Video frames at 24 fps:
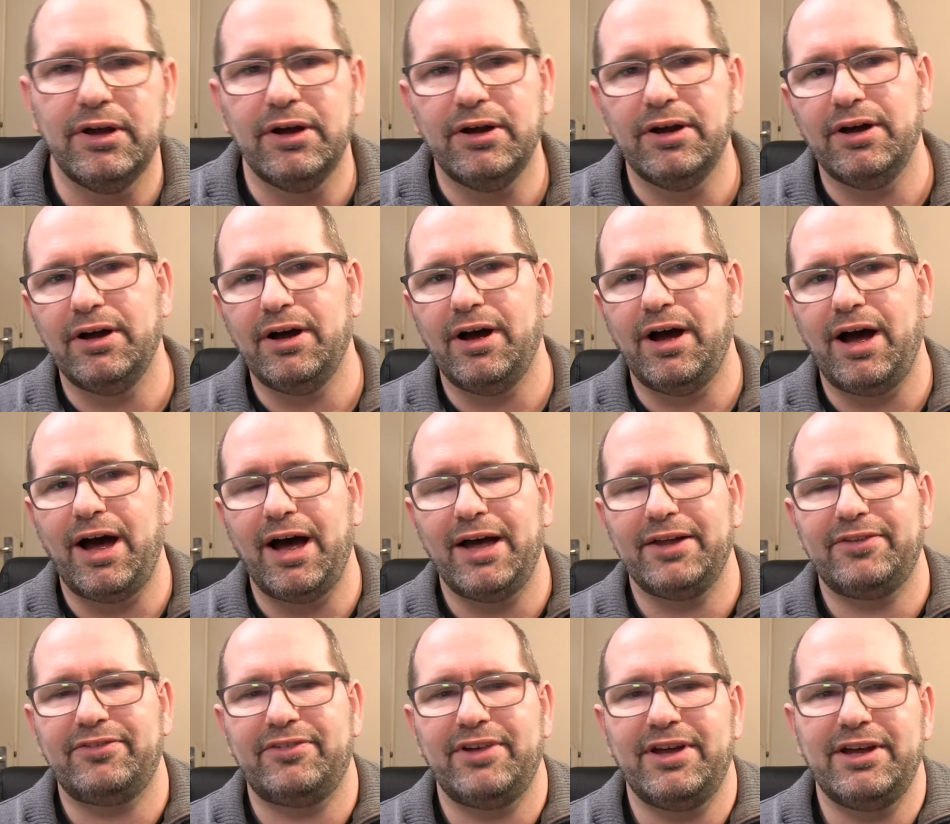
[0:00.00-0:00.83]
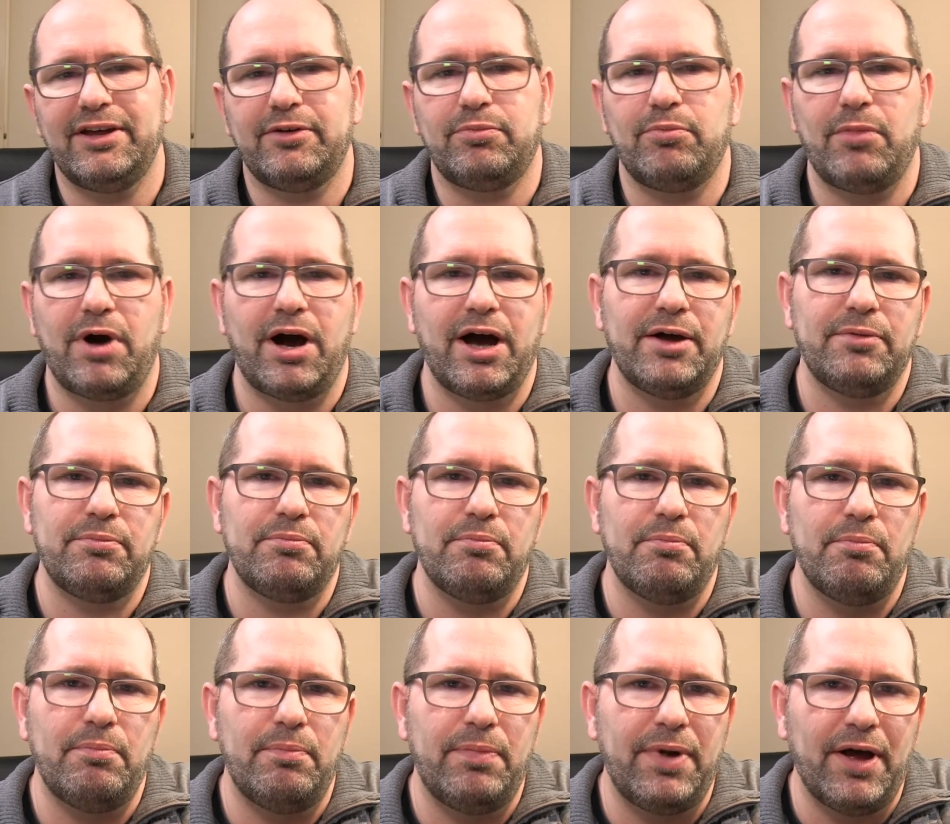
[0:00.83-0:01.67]
Uh, I think my
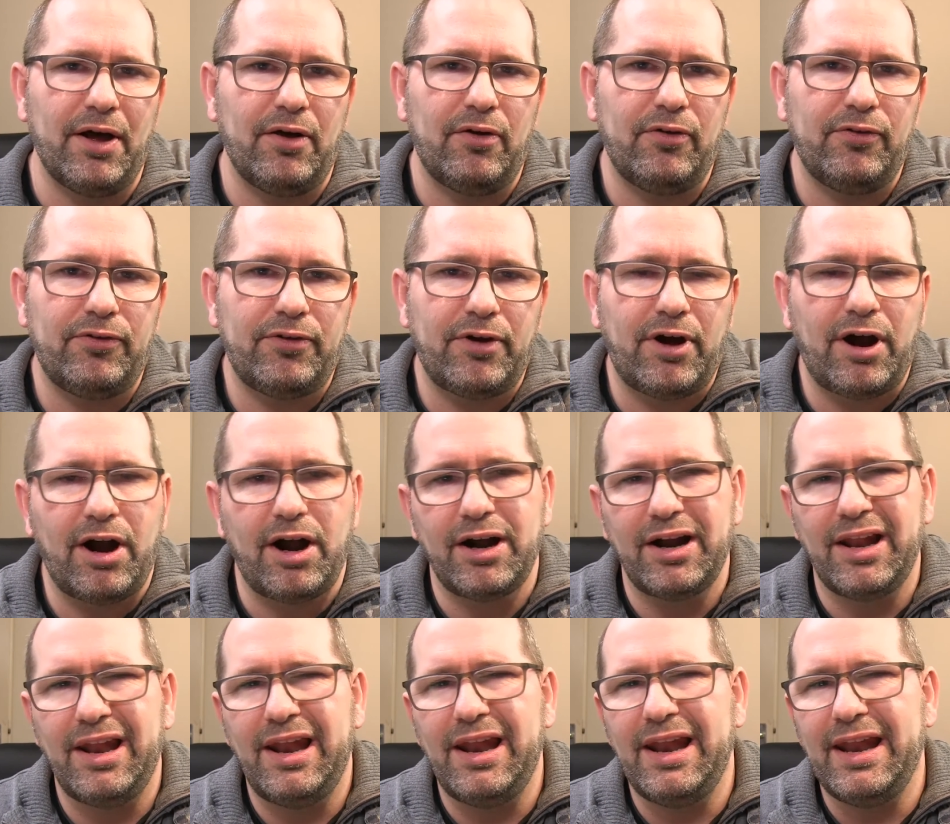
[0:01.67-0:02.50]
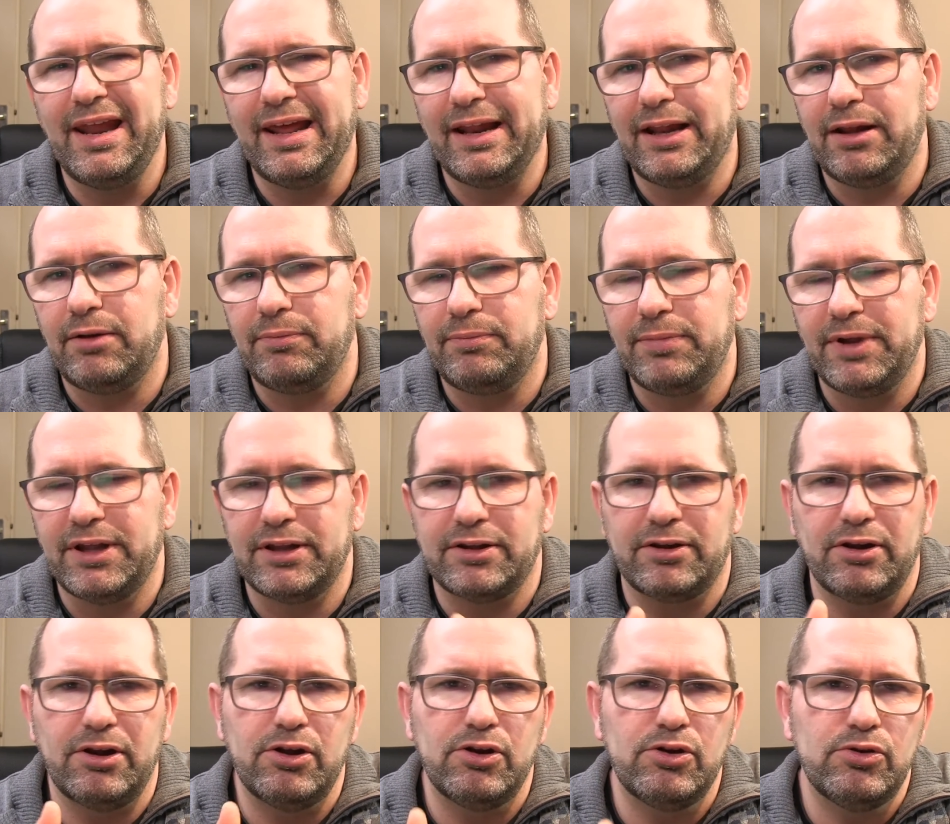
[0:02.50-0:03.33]
belts are a little
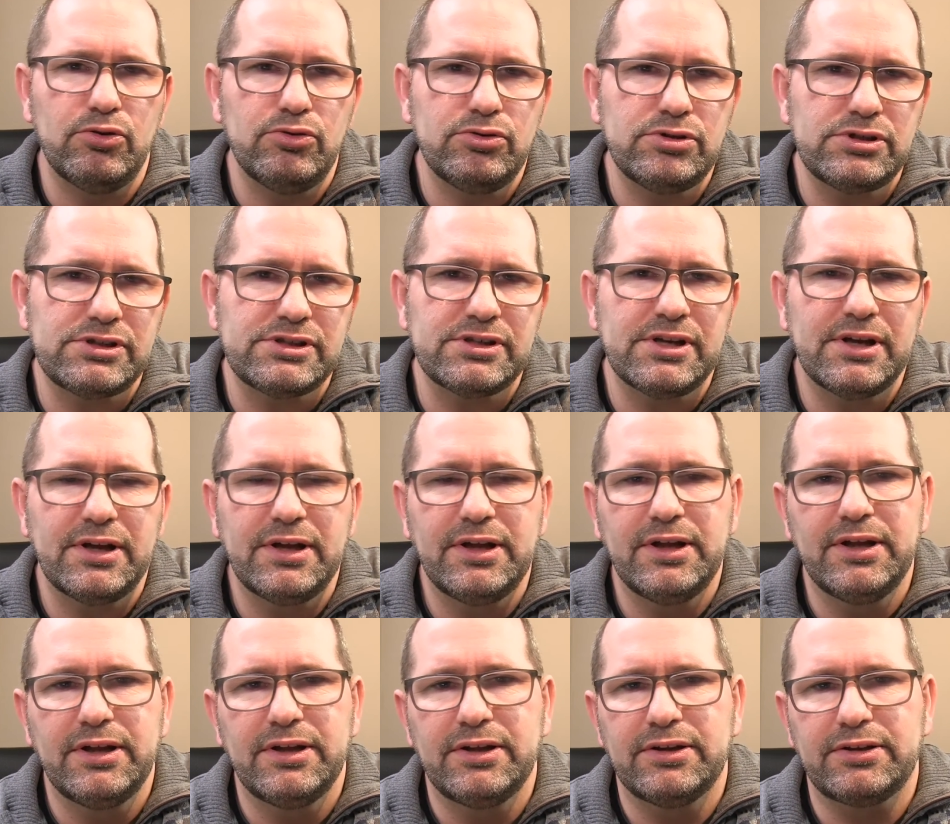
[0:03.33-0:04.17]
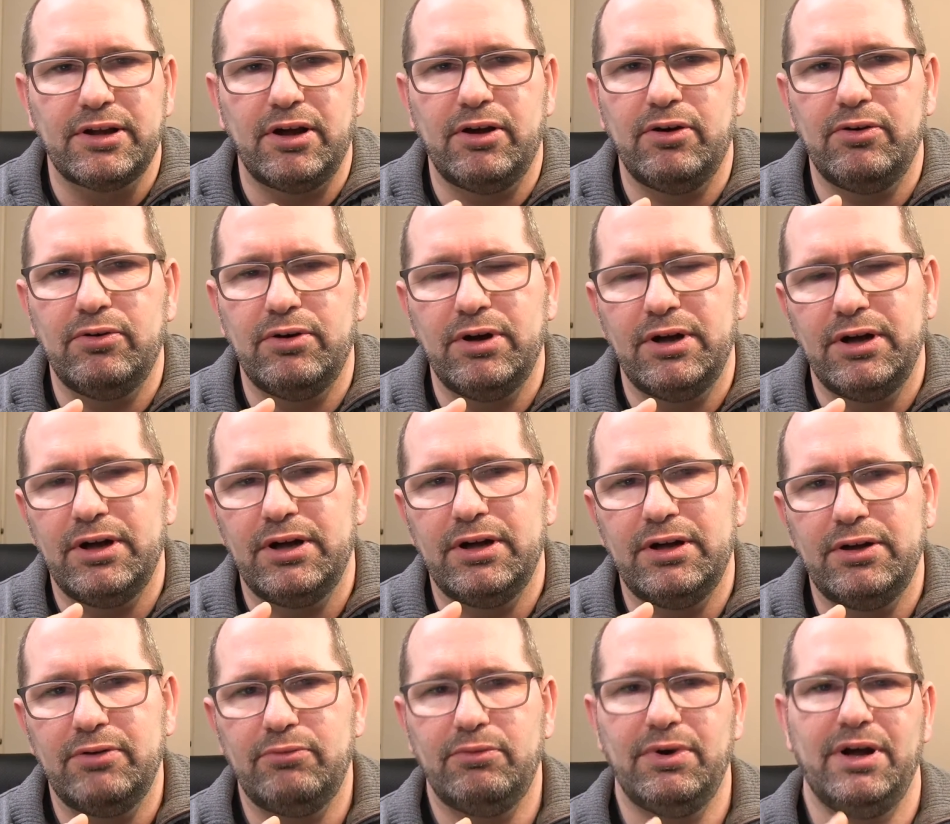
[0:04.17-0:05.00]
bit loose, so
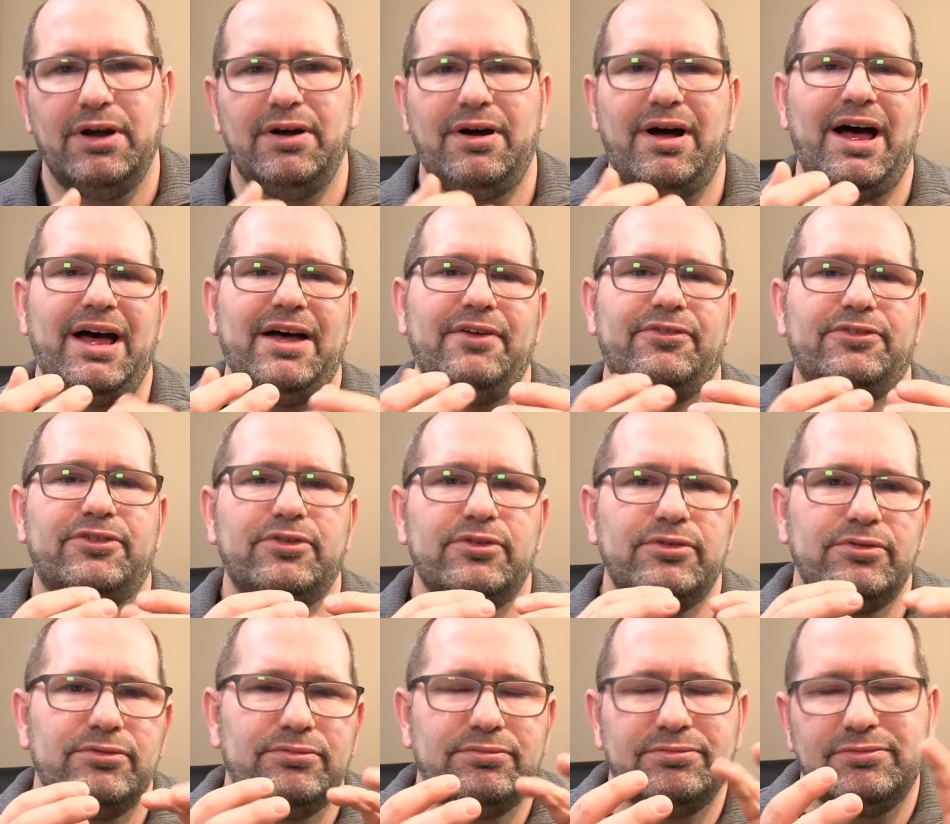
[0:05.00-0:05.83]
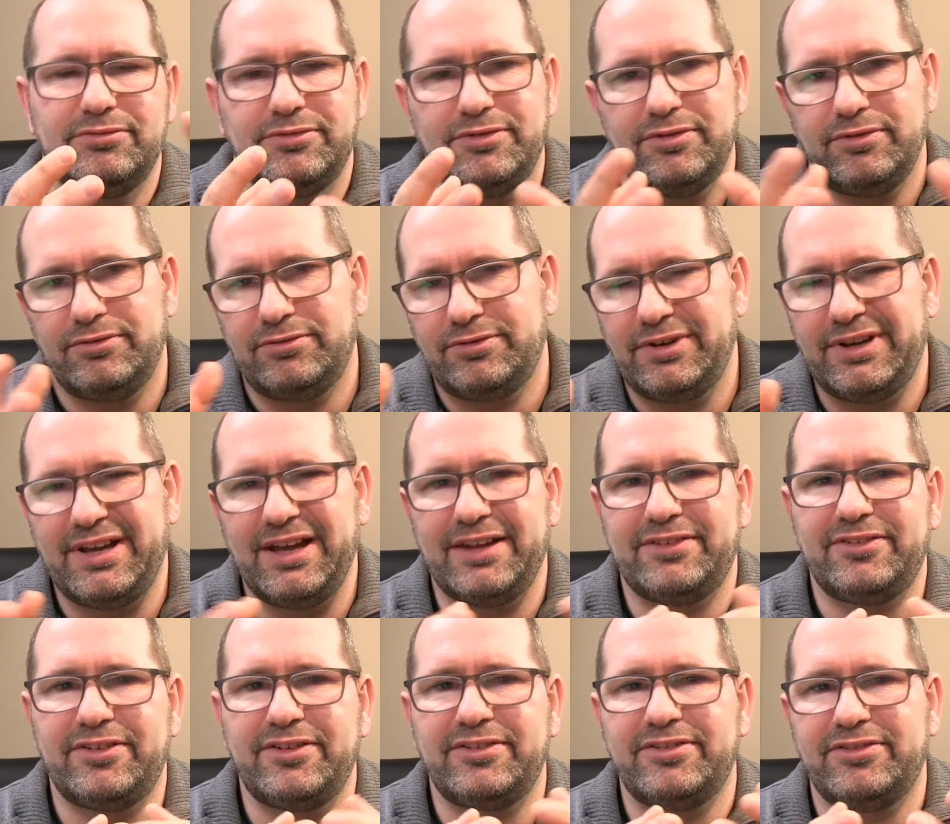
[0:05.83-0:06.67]
uh, well, I have to, to, to
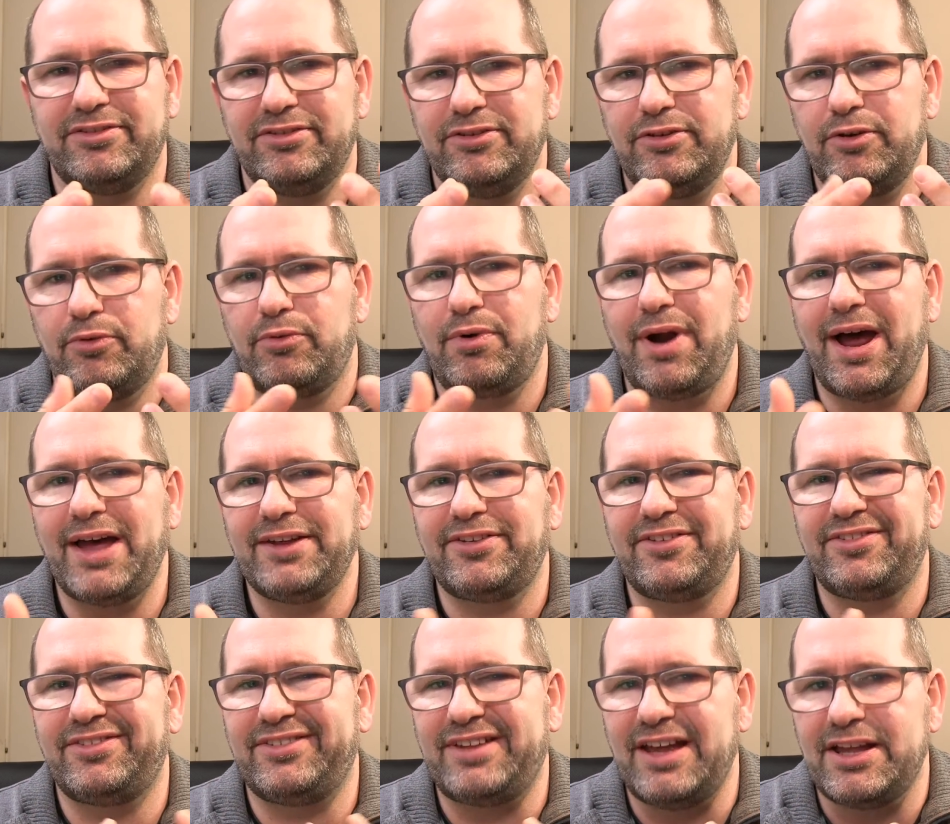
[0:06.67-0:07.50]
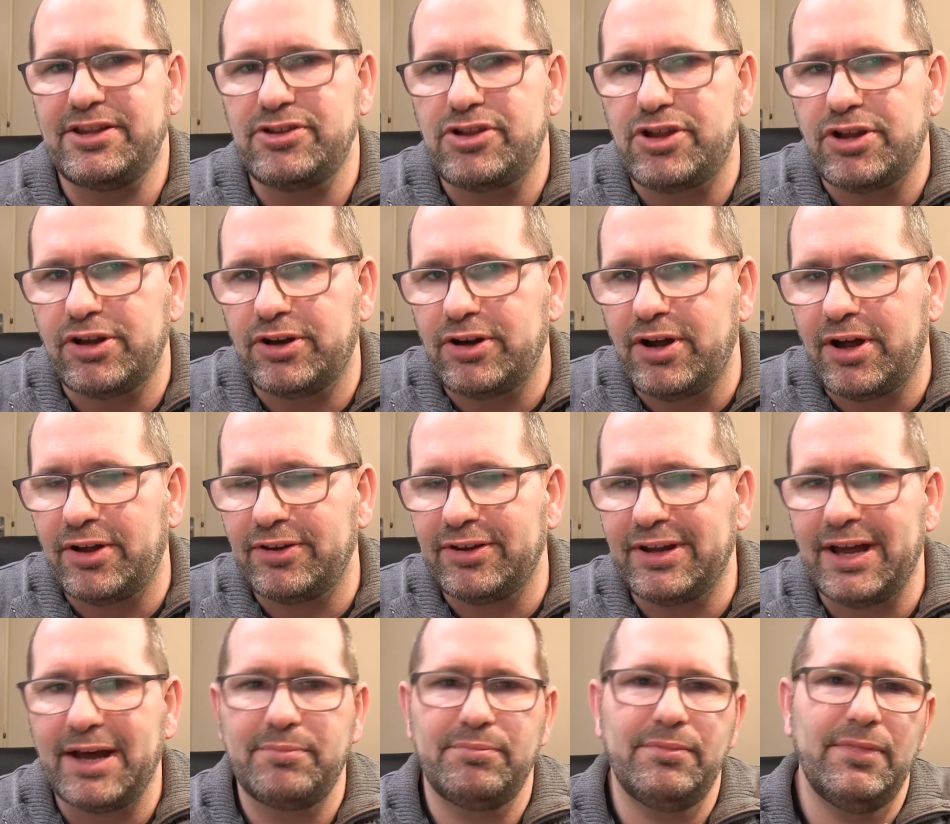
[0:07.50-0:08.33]
get the right tension
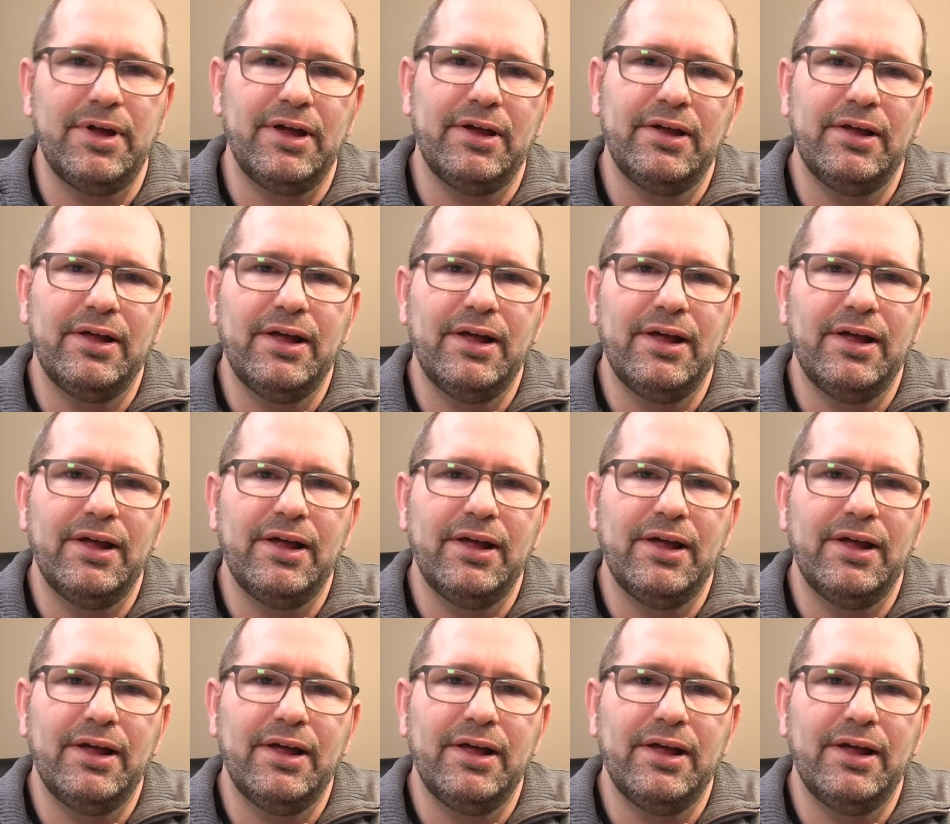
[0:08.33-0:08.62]
on them.